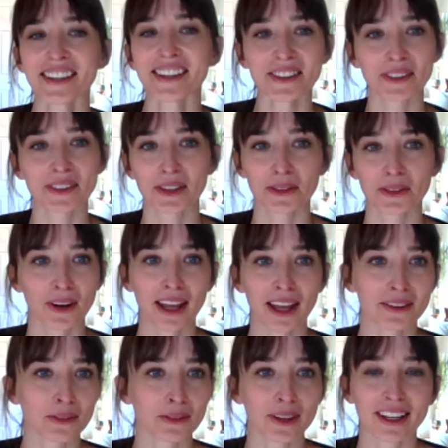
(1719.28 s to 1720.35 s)

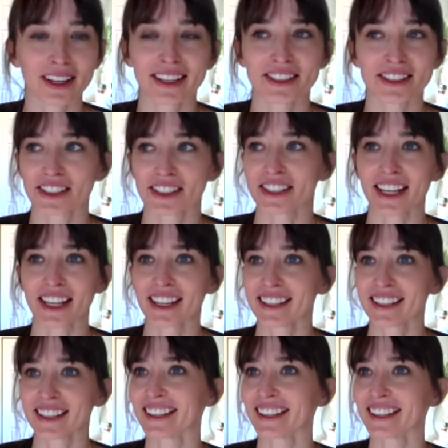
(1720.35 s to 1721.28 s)
regret what I said.